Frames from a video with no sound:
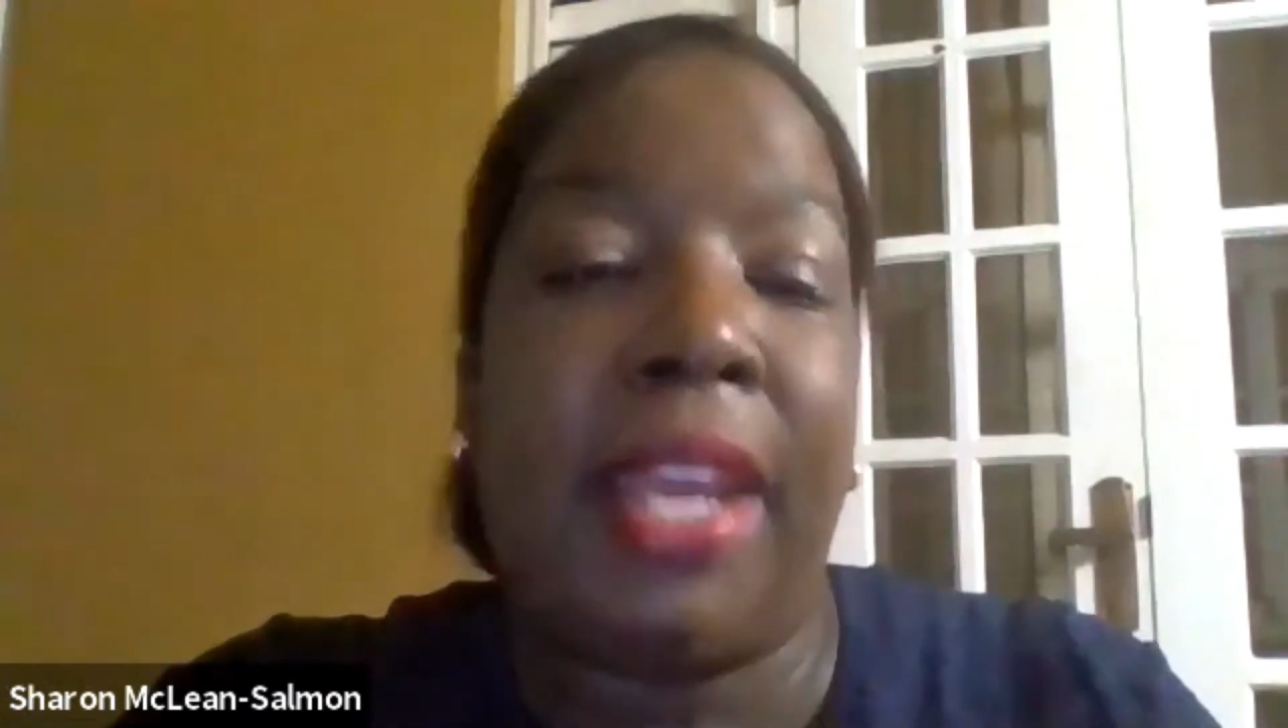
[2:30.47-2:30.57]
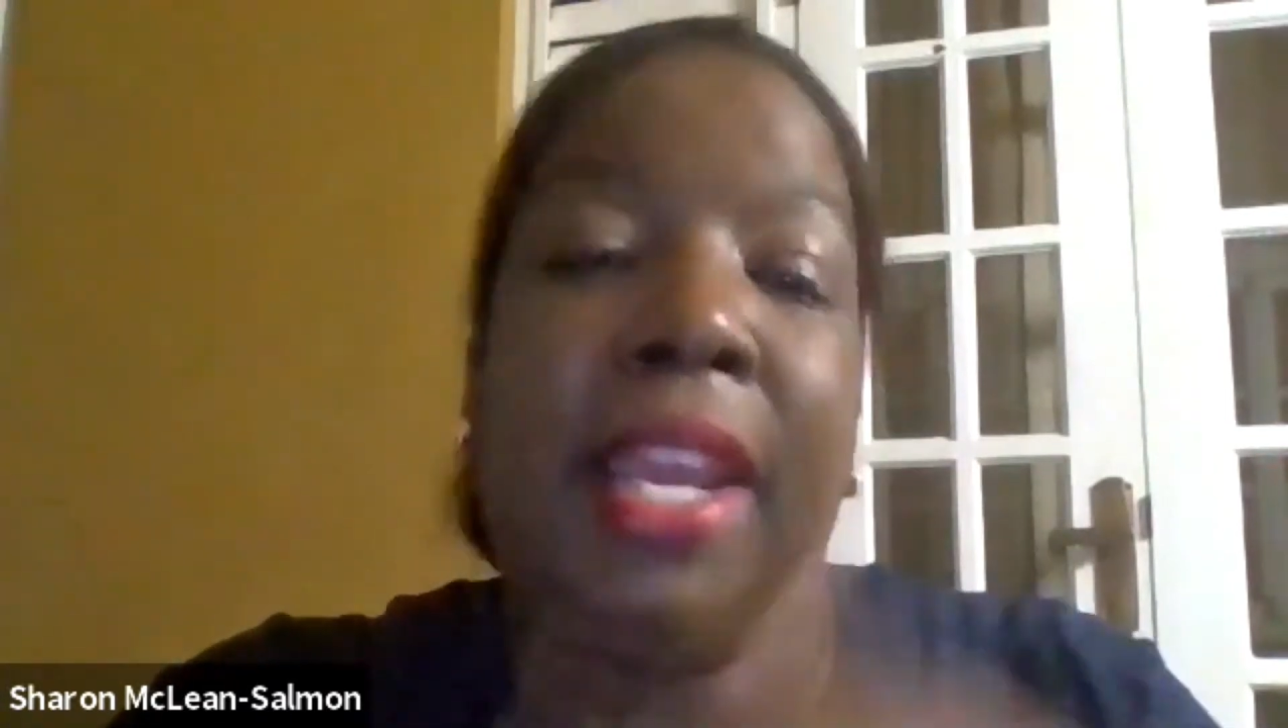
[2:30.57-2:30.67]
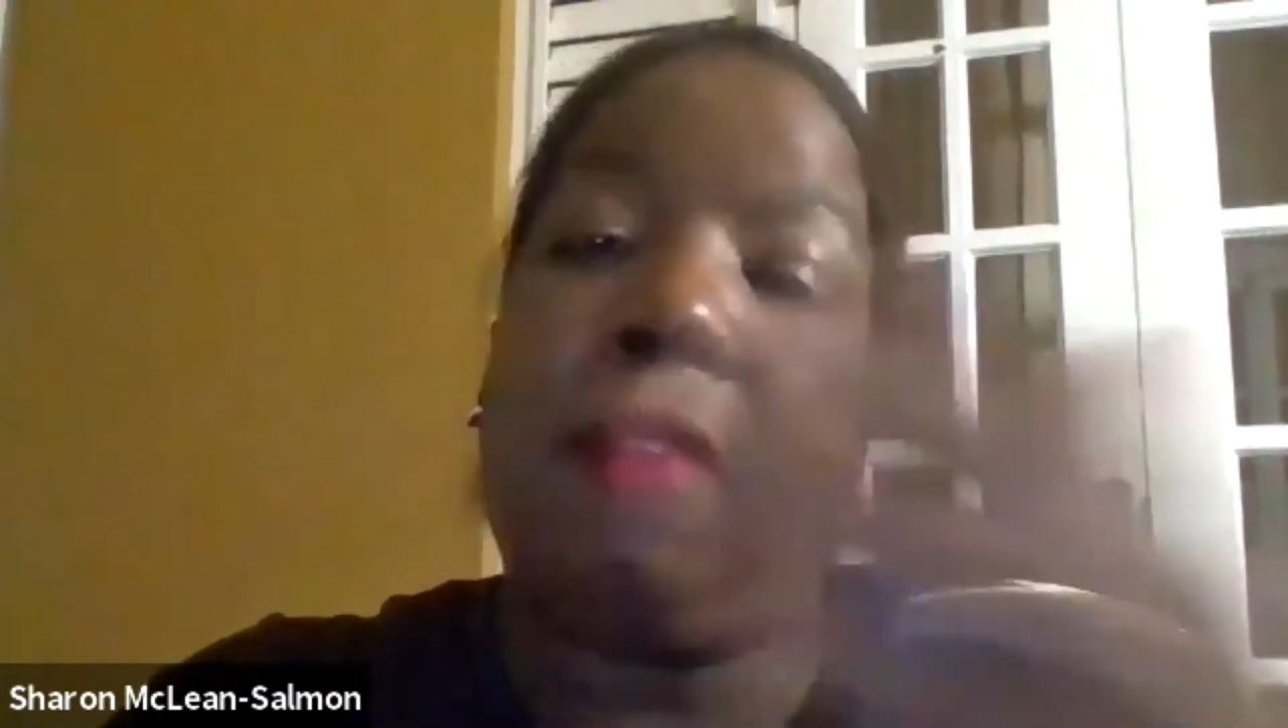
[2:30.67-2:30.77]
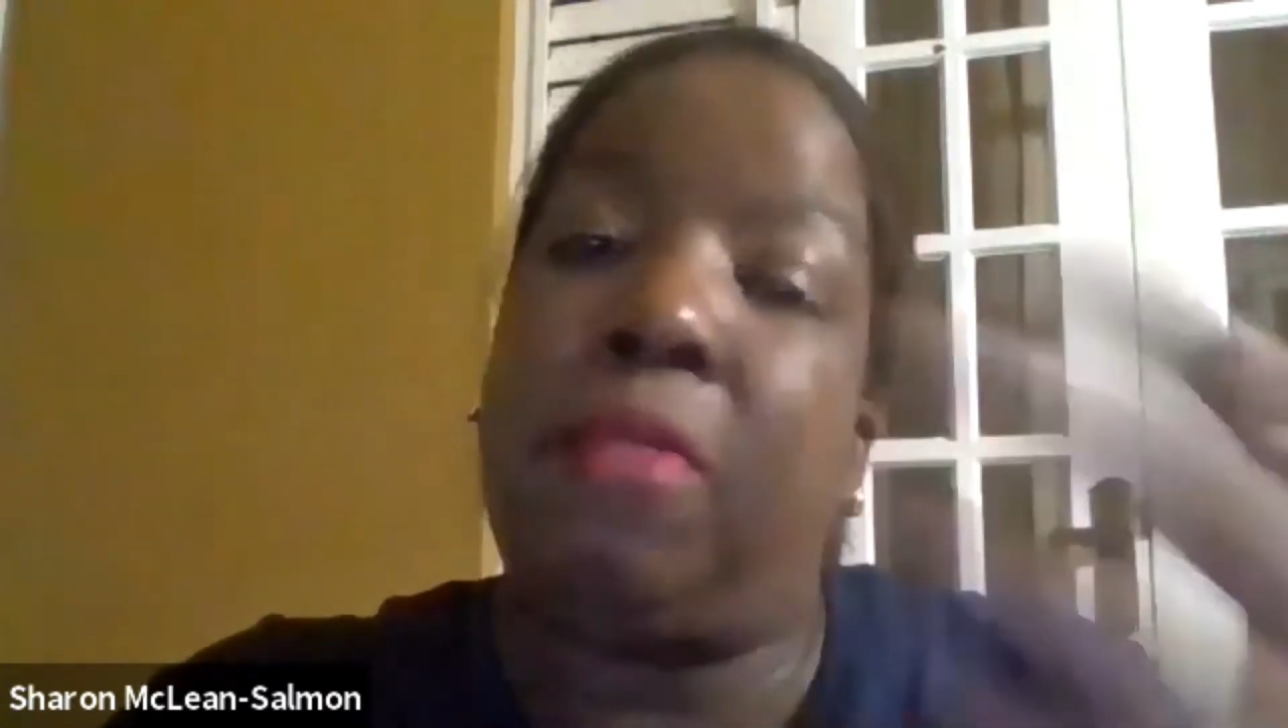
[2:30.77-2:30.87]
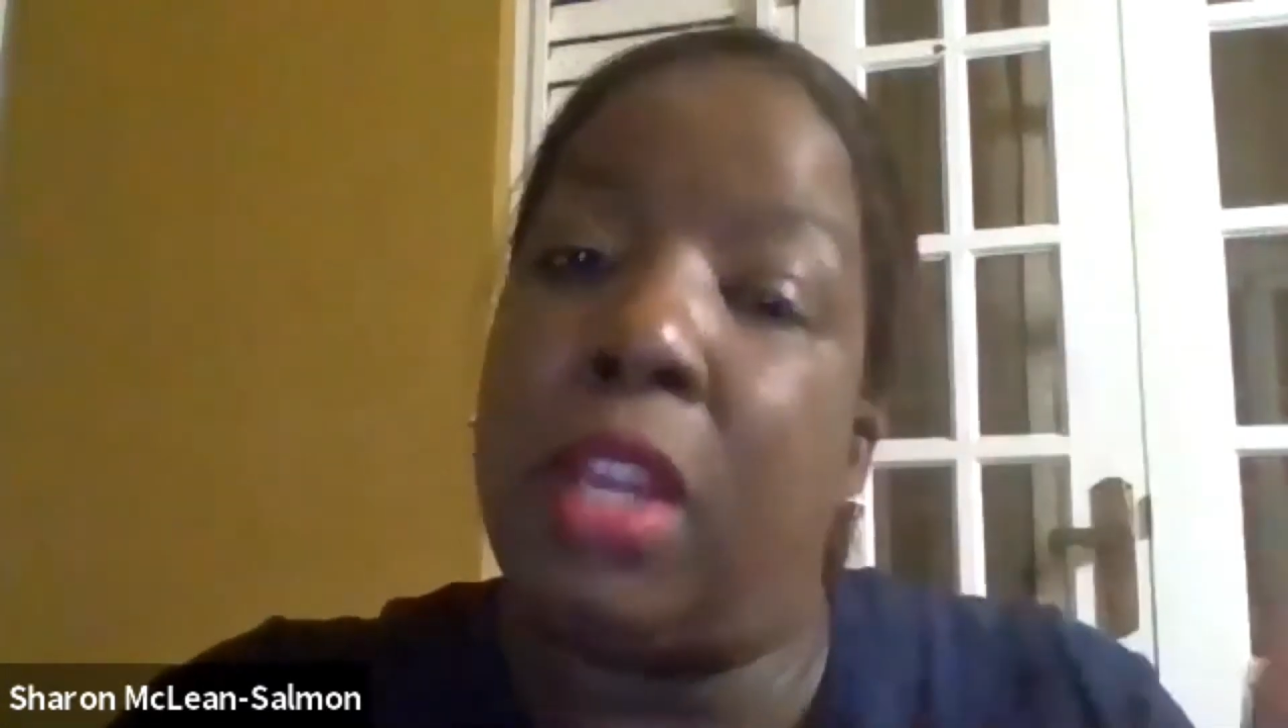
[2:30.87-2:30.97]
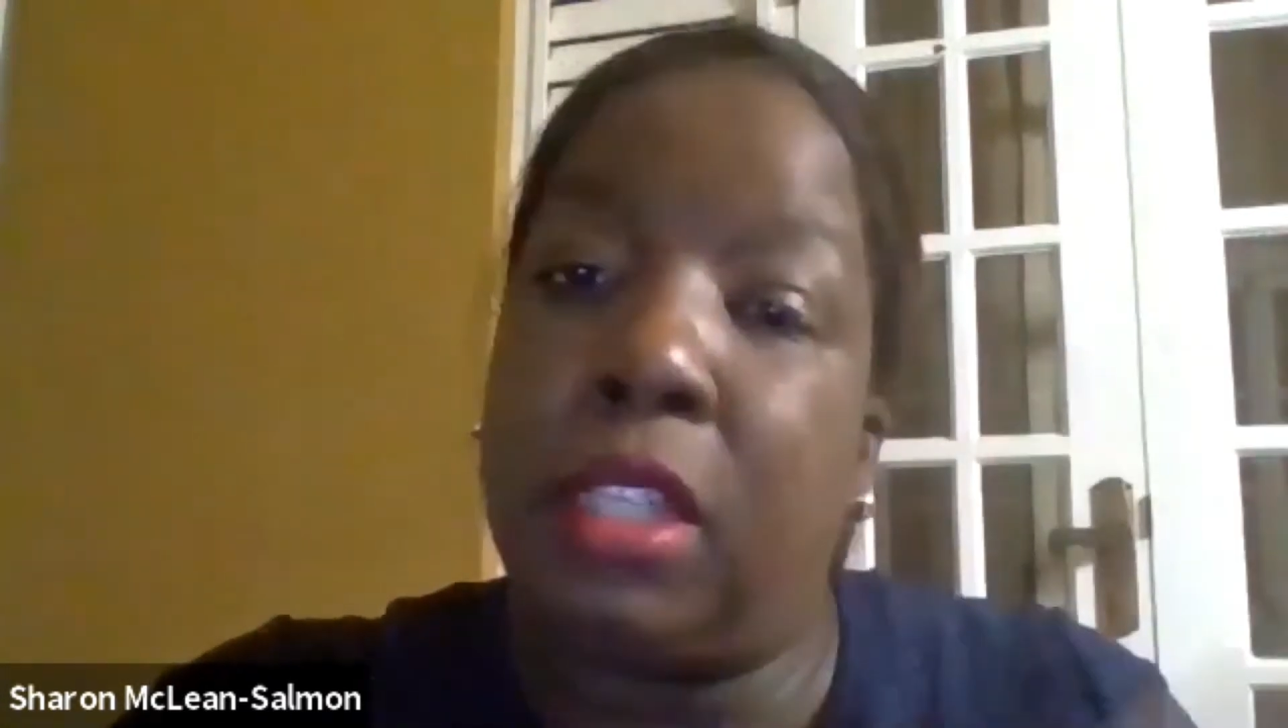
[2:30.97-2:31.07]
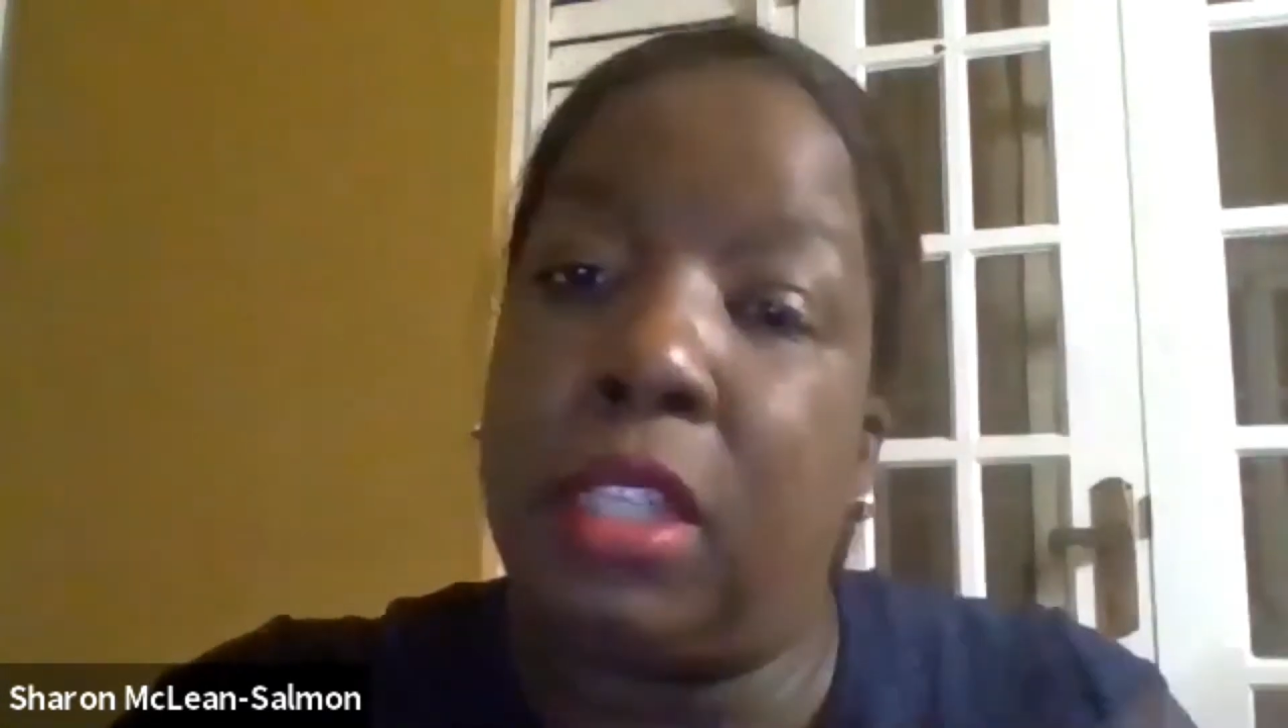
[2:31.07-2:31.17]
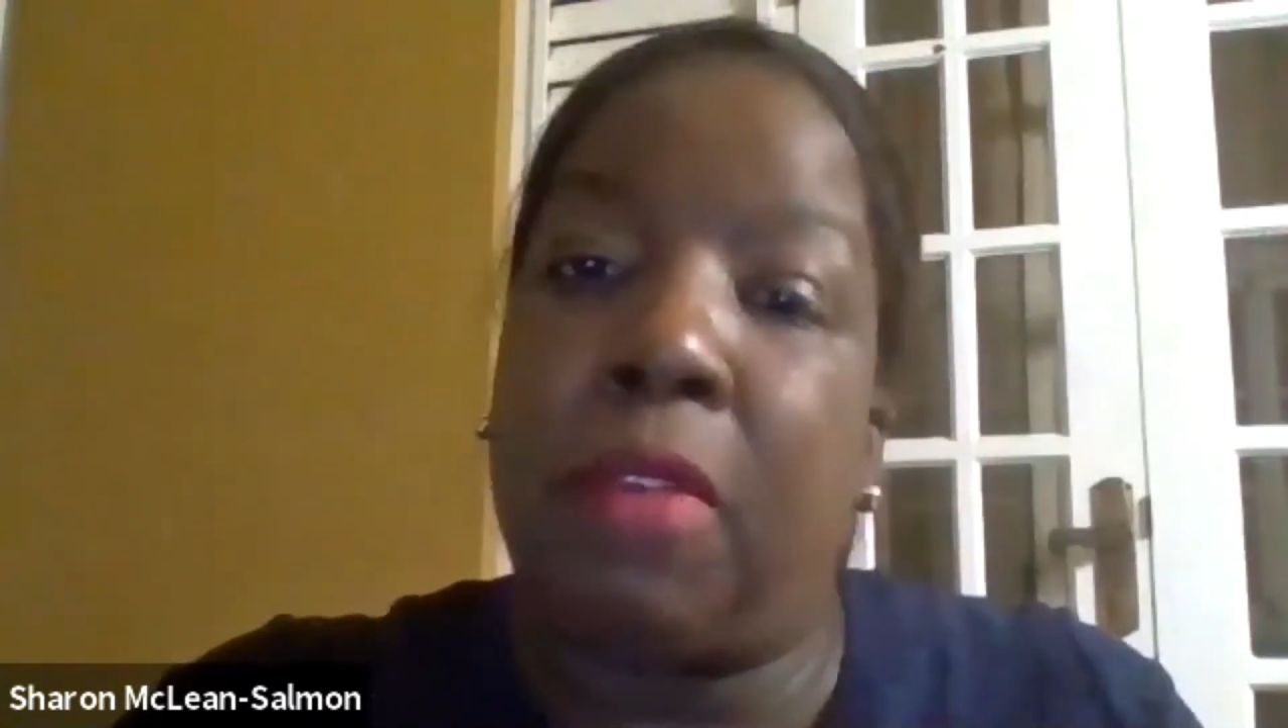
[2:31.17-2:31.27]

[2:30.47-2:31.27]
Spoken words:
and have lots of